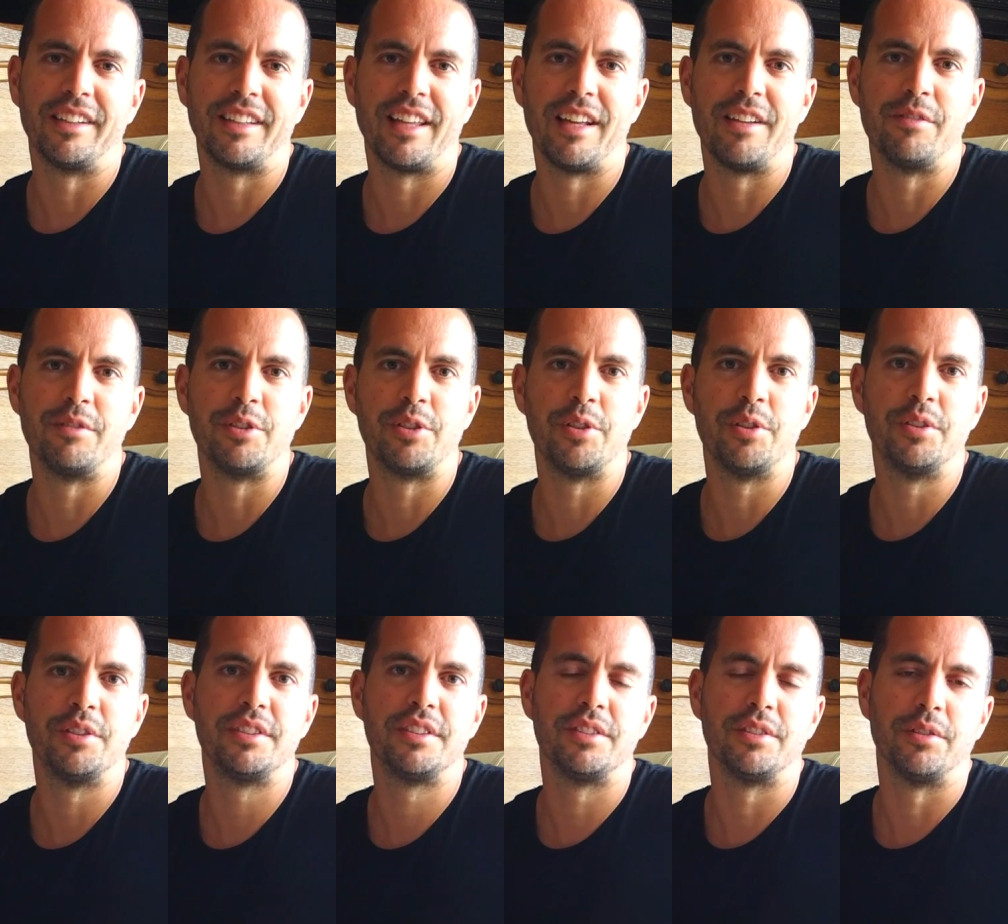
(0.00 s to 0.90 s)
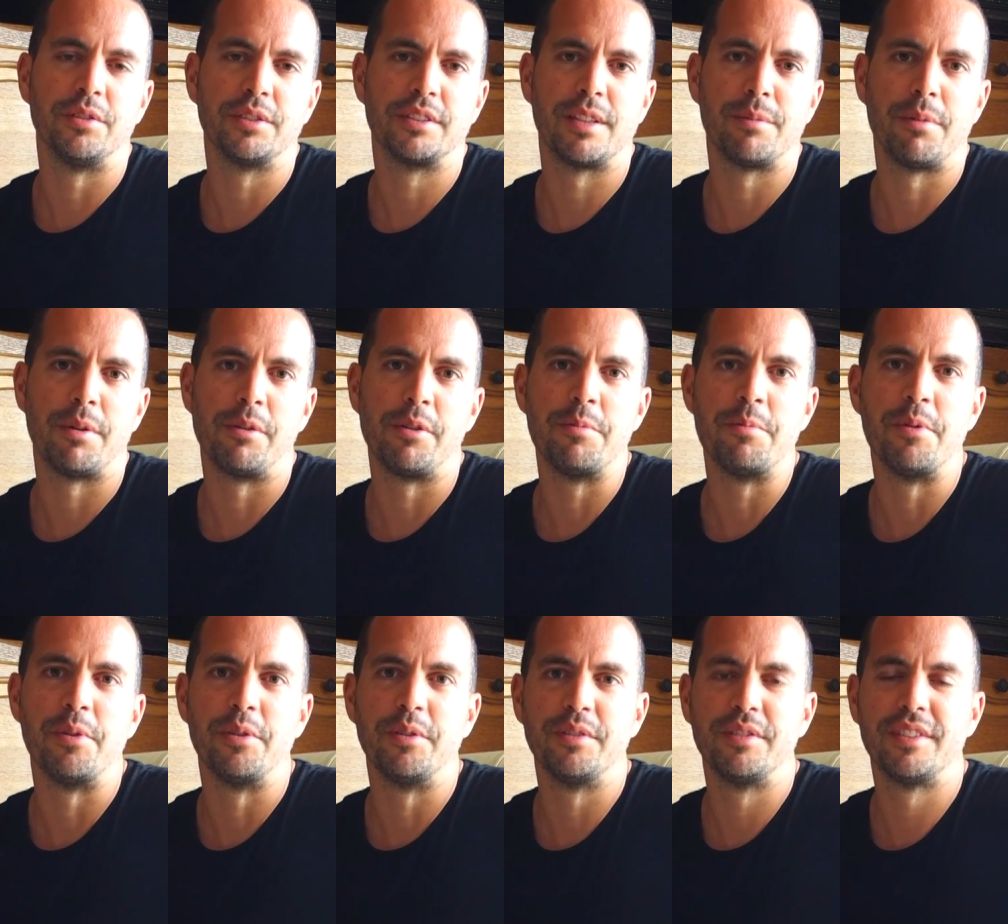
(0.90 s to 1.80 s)
get reduced or somewhat
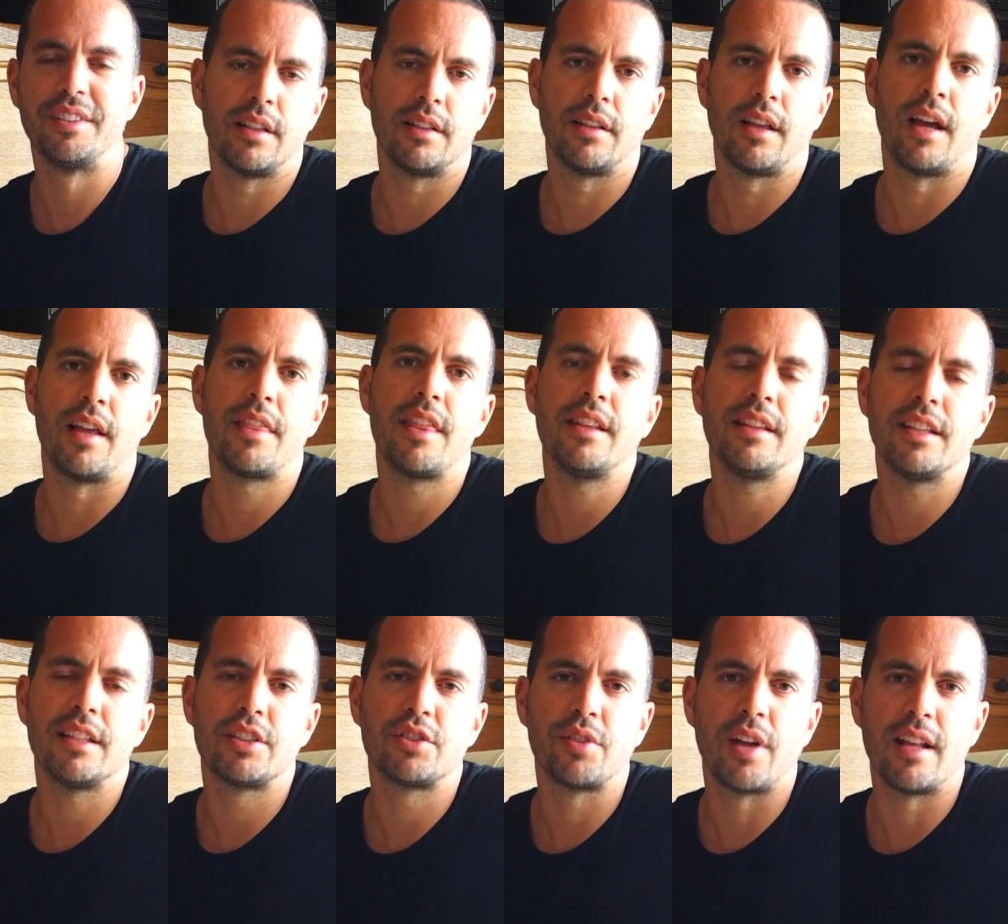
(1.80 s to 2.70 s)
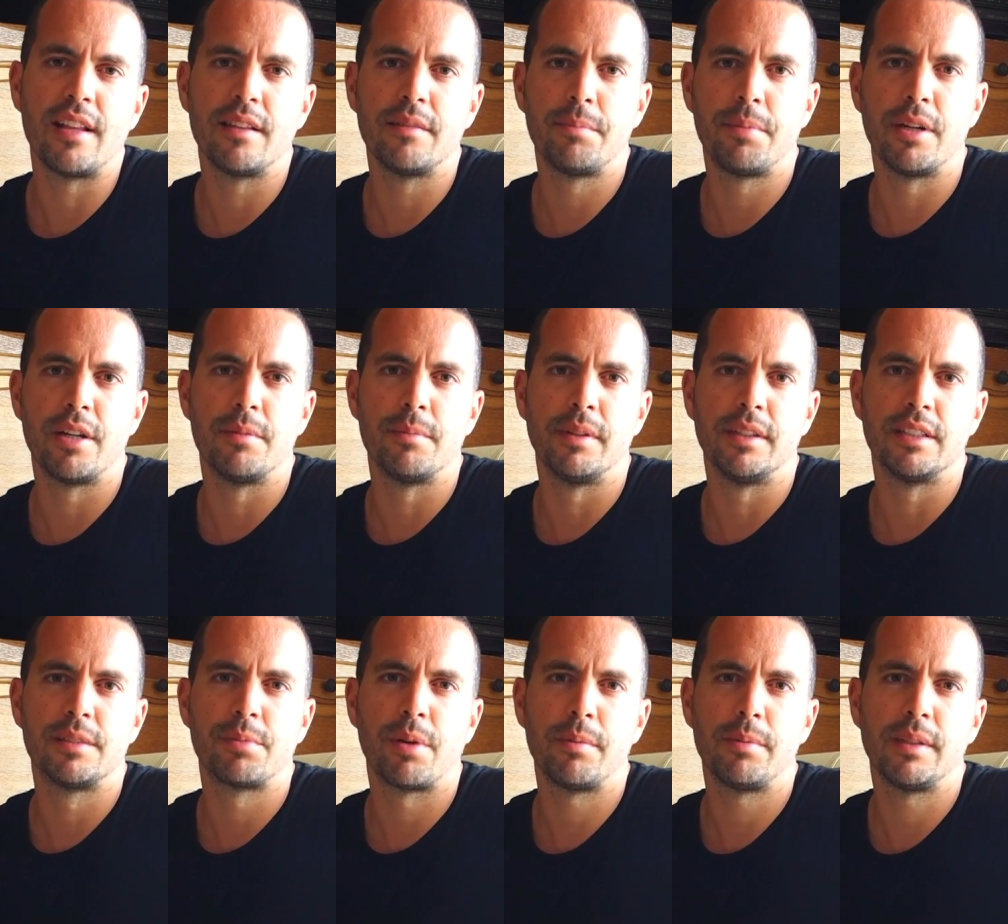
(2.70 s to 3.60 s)
removed. I think the Australian pyramid
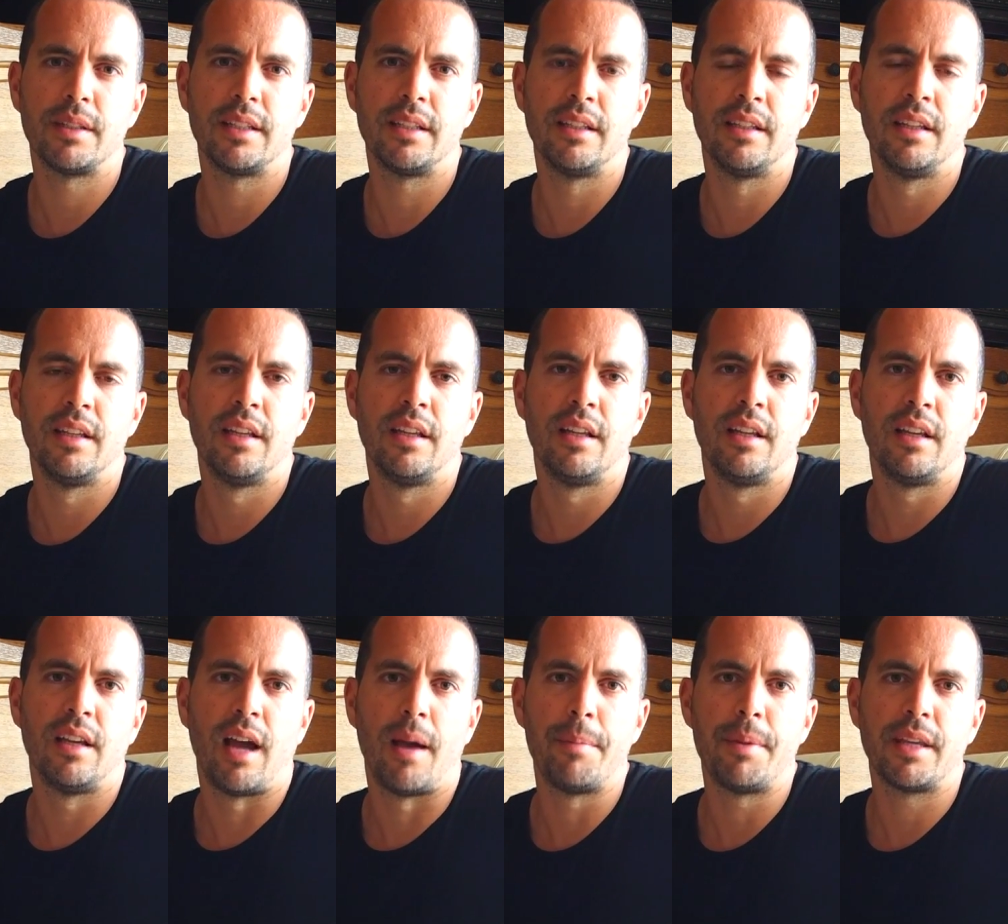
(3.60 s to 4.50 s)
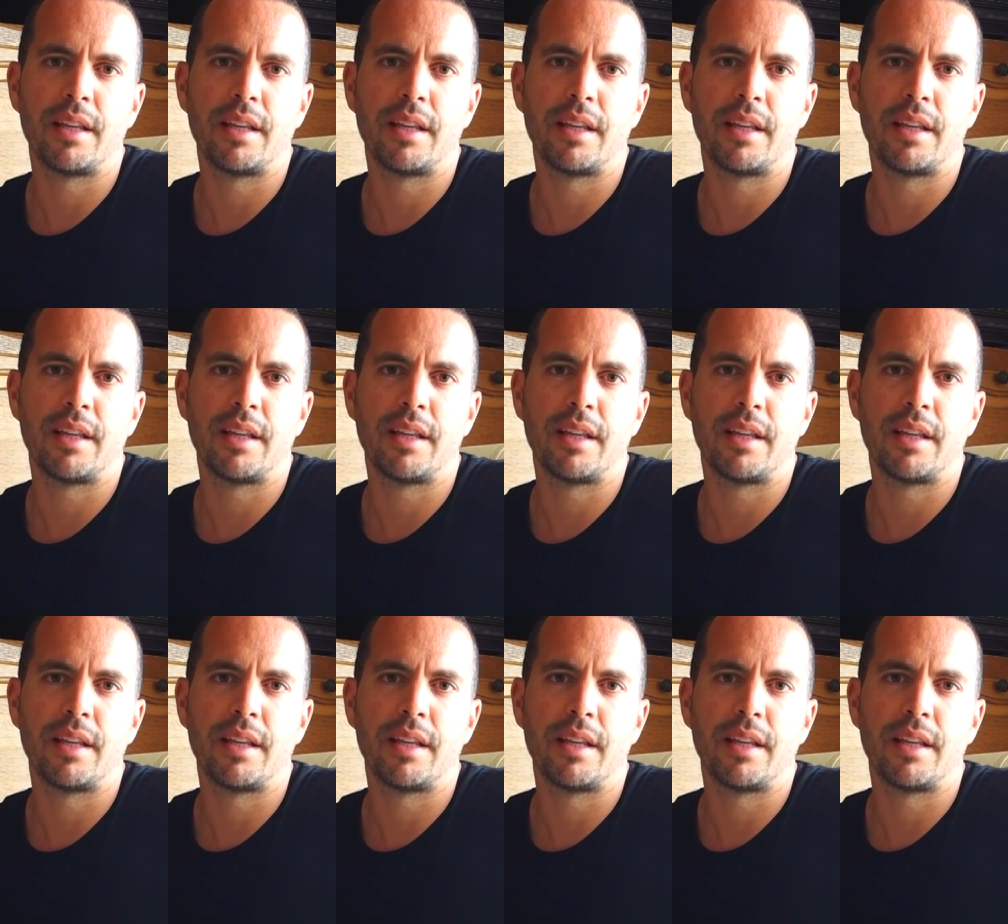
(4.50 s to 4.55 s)
is probably a bit